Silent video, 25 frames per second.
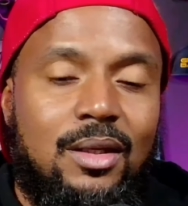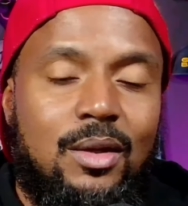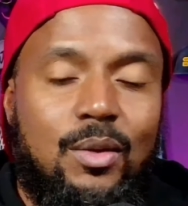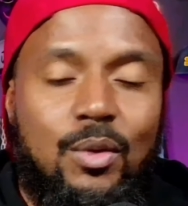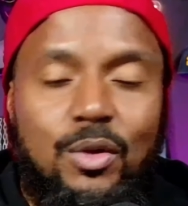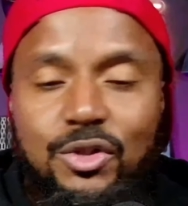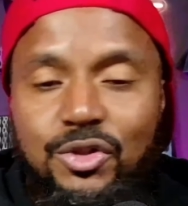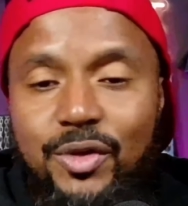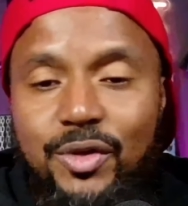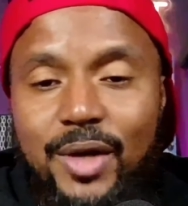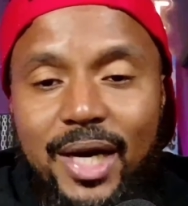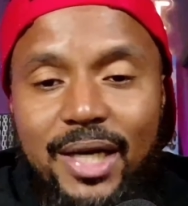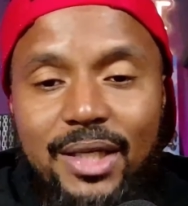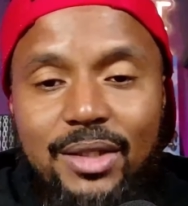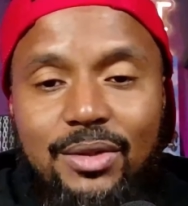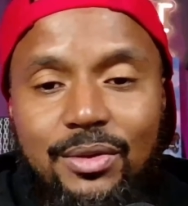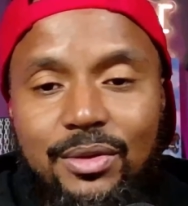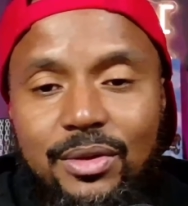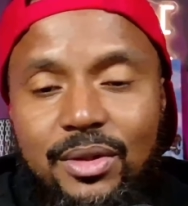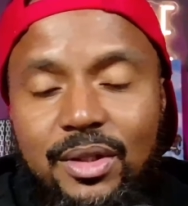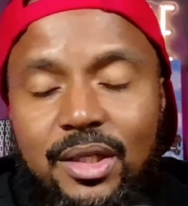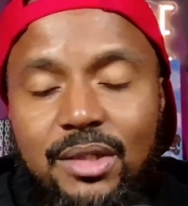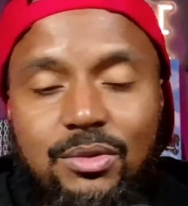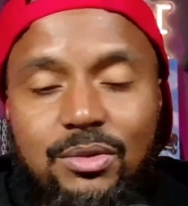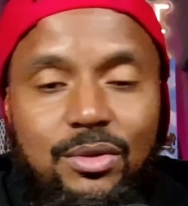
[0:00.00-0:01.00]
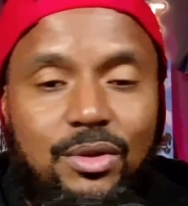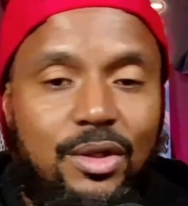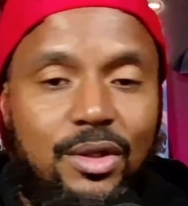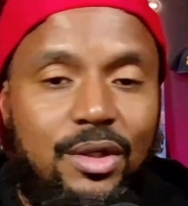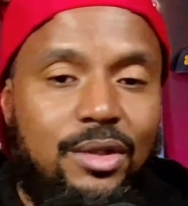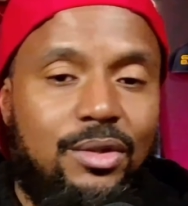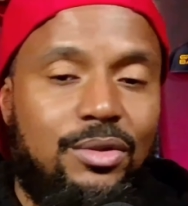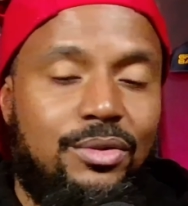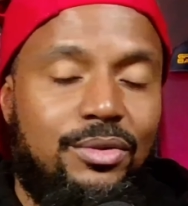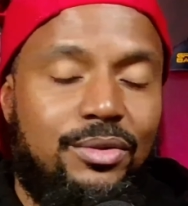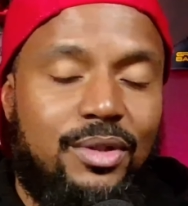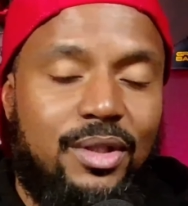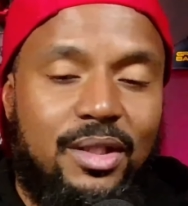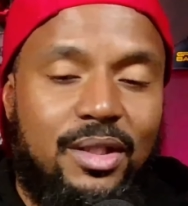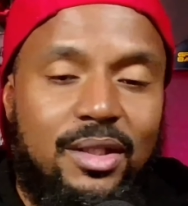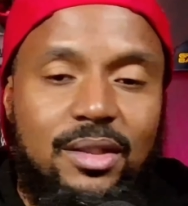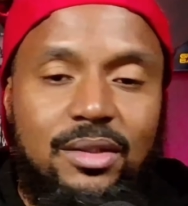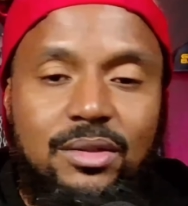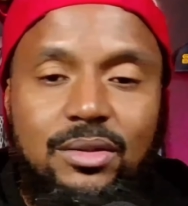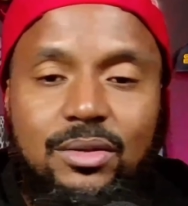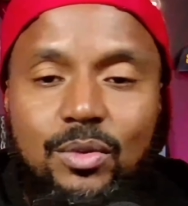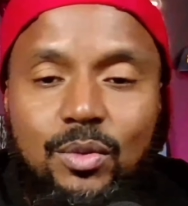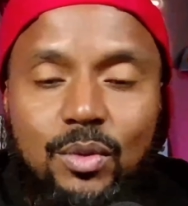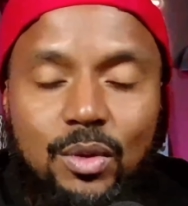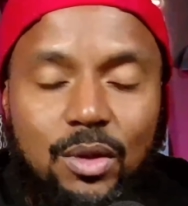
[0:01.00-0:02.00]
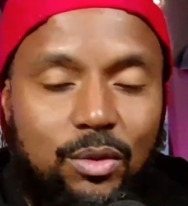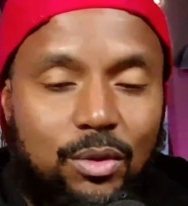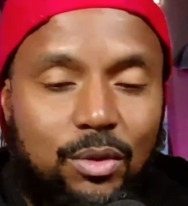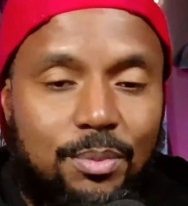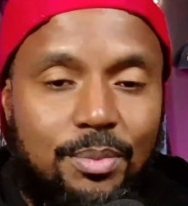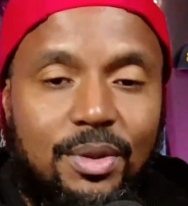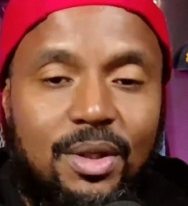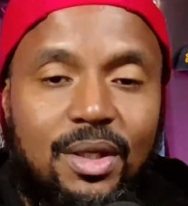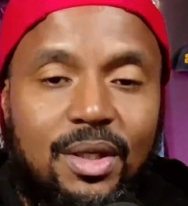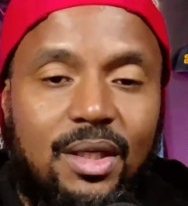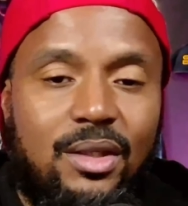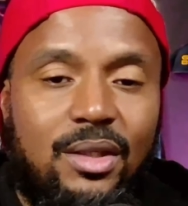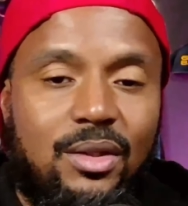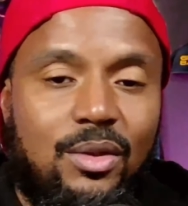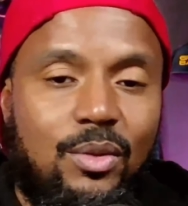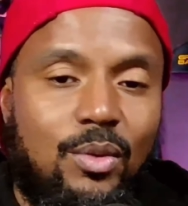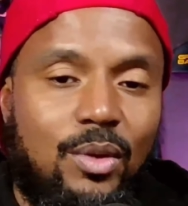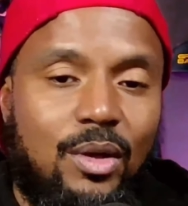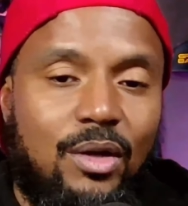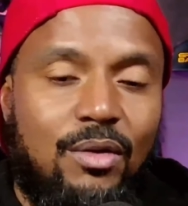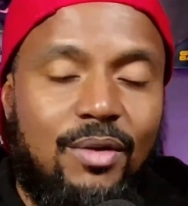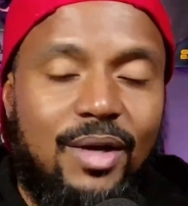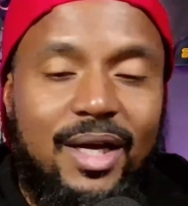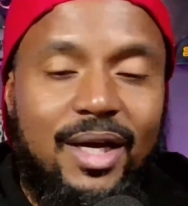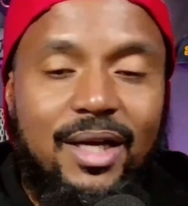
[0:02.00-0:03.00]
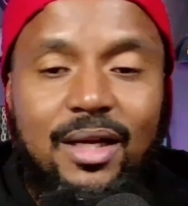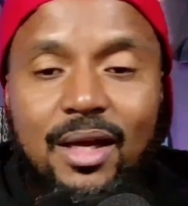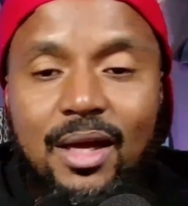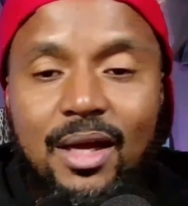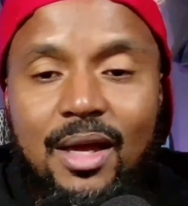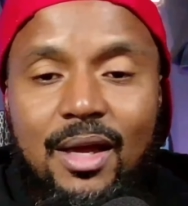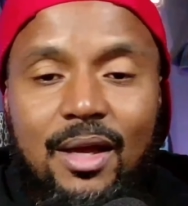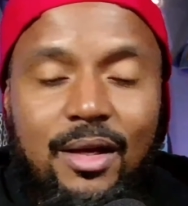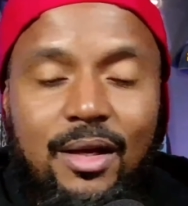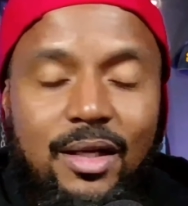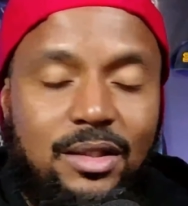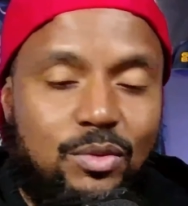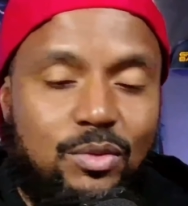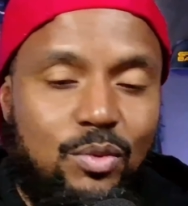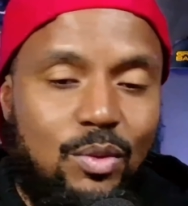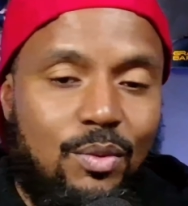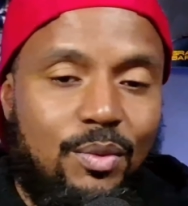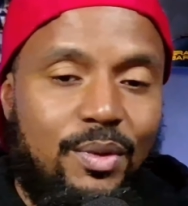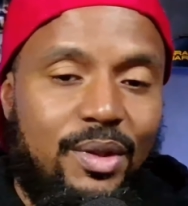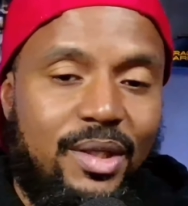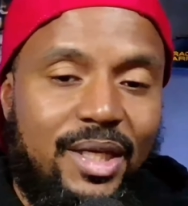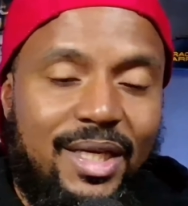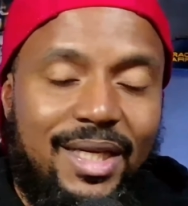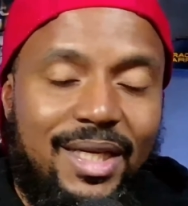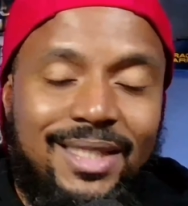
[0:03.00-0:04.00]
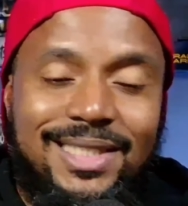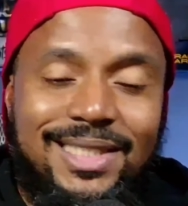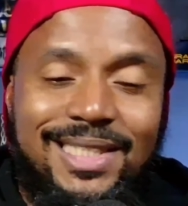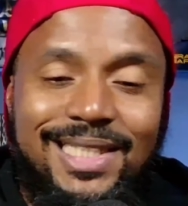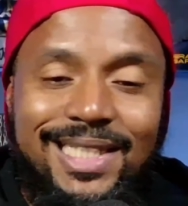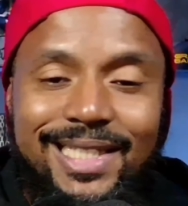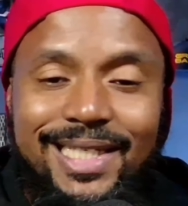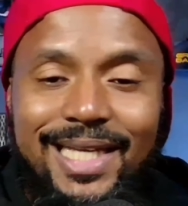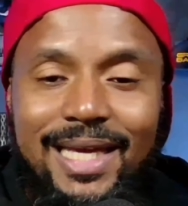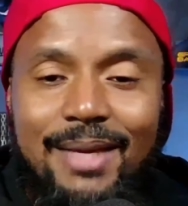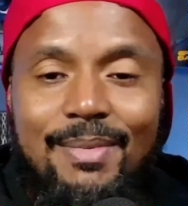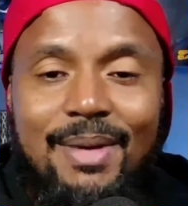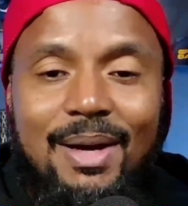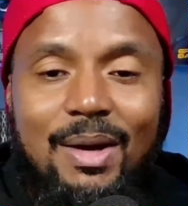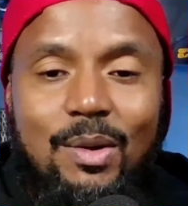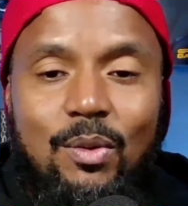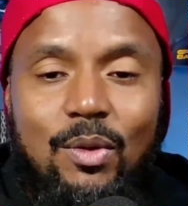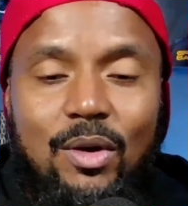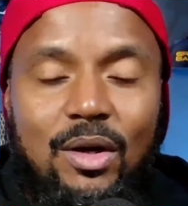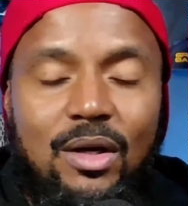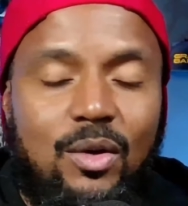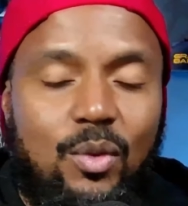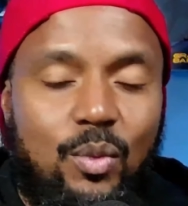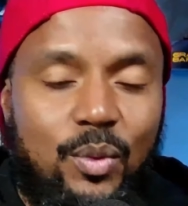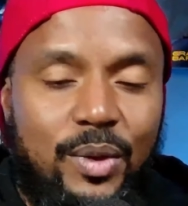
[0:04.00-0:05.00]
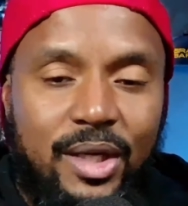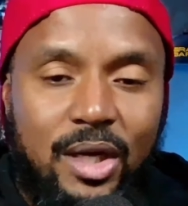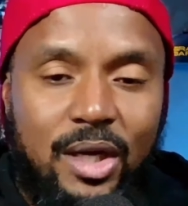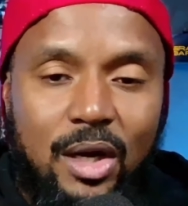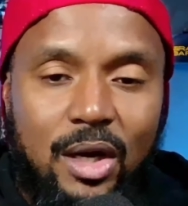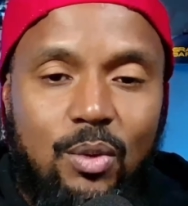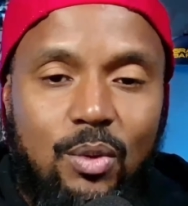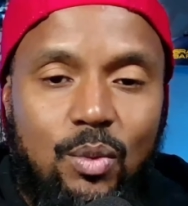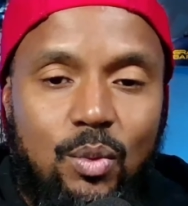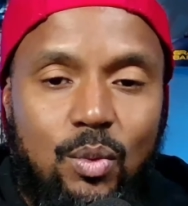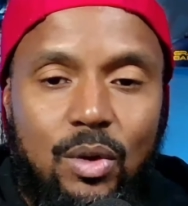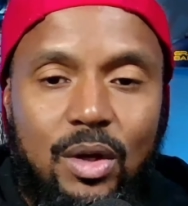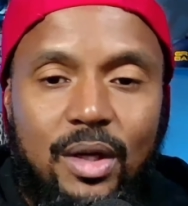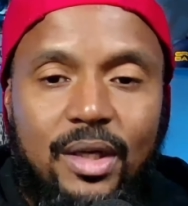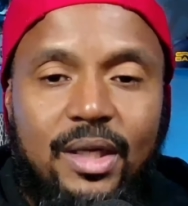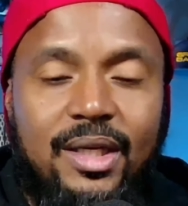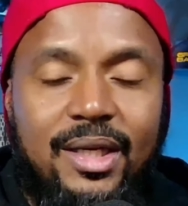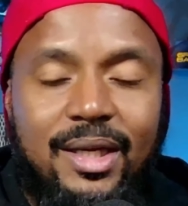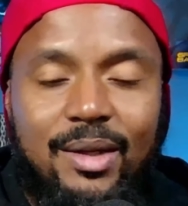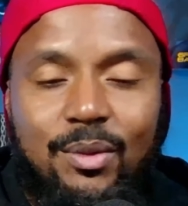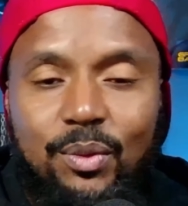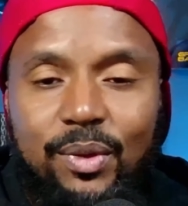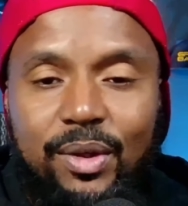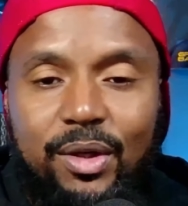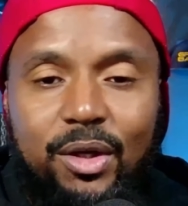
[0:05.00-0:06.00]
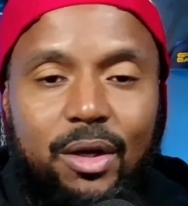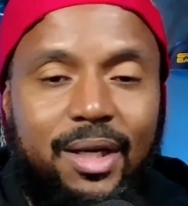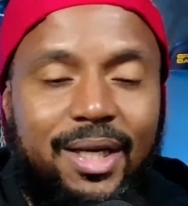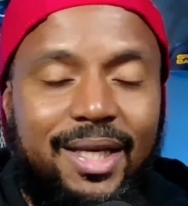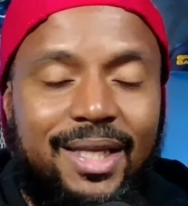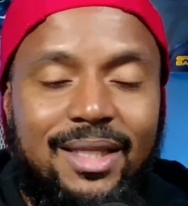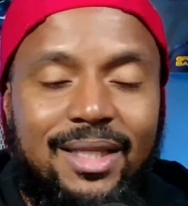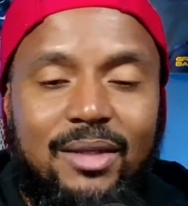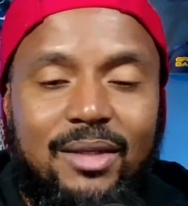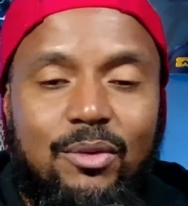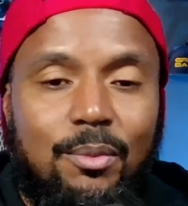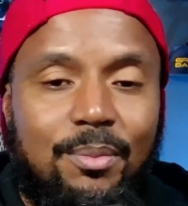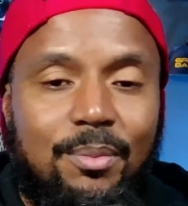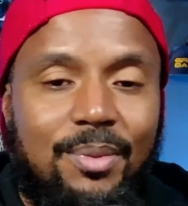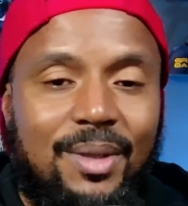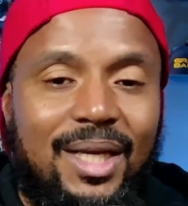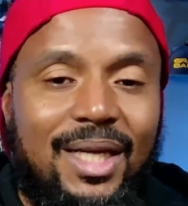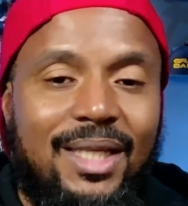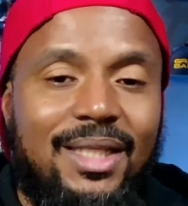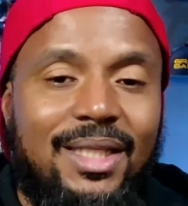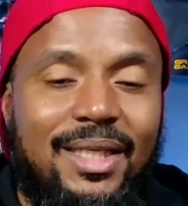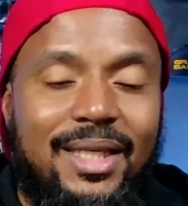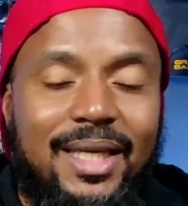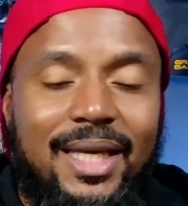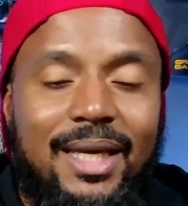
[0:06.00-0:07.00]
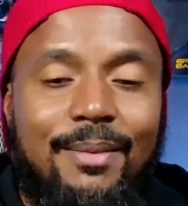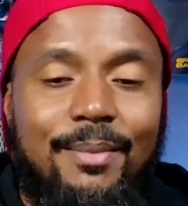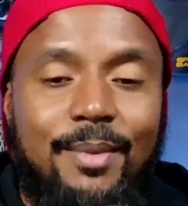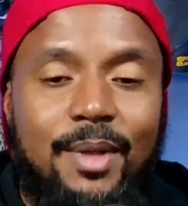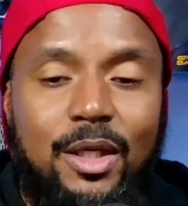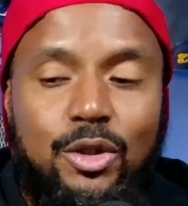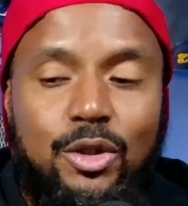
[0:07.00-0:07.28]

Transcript: We're trying new things, we're learning new things, we're, we're putting in the work, right? Because when we get into the game at work, we are working and we are in it, we're playing the game